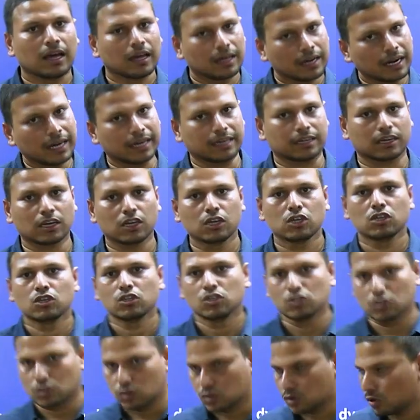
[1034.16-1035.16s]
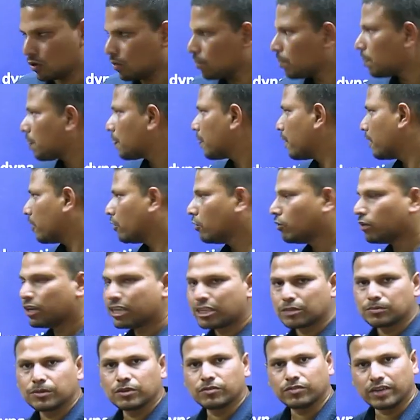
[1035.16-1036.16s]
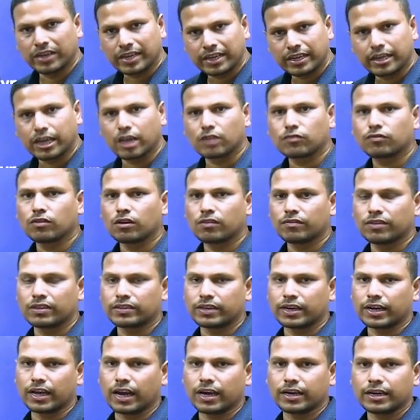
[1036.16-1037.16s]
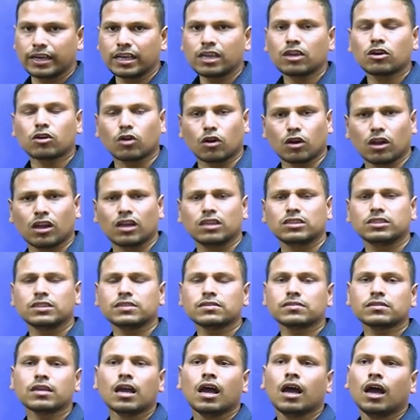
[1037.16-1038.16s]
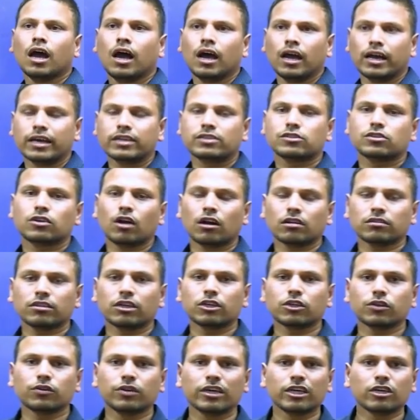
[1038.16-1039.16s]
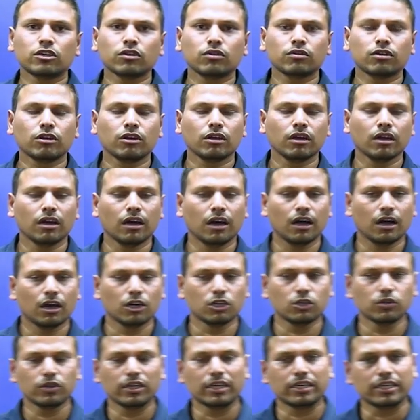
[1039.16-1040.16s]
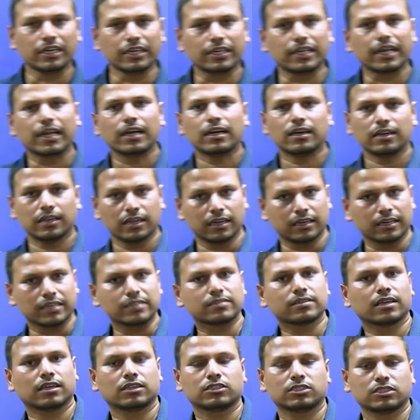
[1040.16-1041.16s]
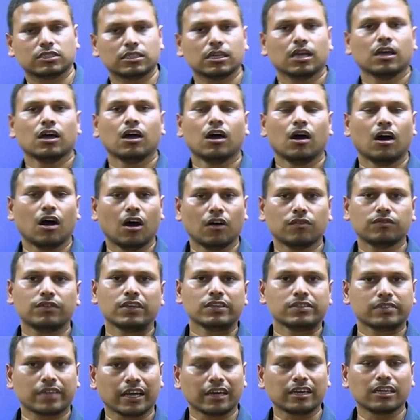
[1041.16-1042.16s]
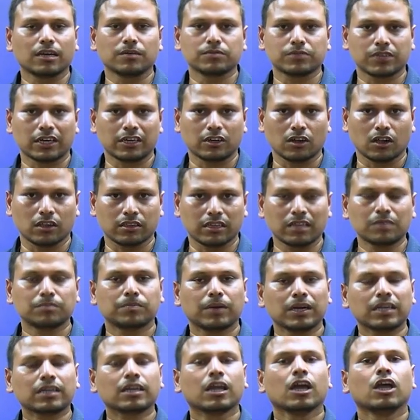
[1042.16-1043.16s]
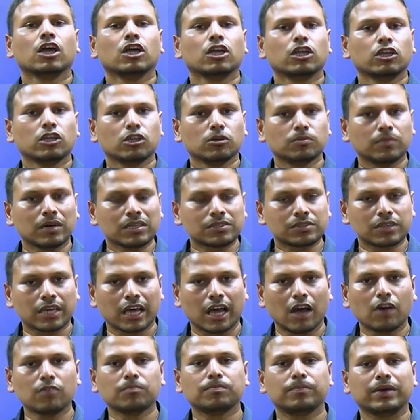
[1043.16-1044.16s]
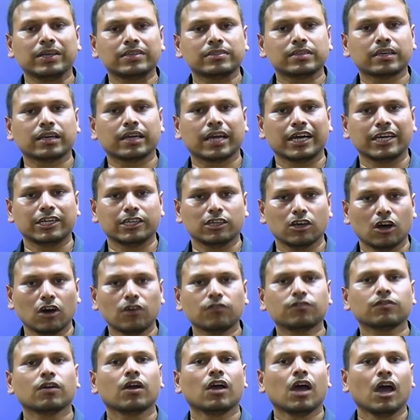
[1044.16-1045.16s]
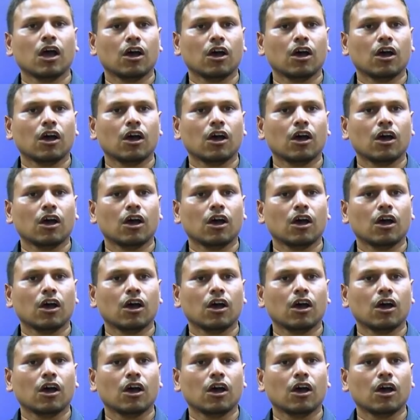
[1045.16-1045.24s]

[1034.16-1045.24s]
right. So, you need to be very careful with regarding chronologies. It is not that you need to uh, do a detailed research of these kingdoms and all that, but you must have basic idea of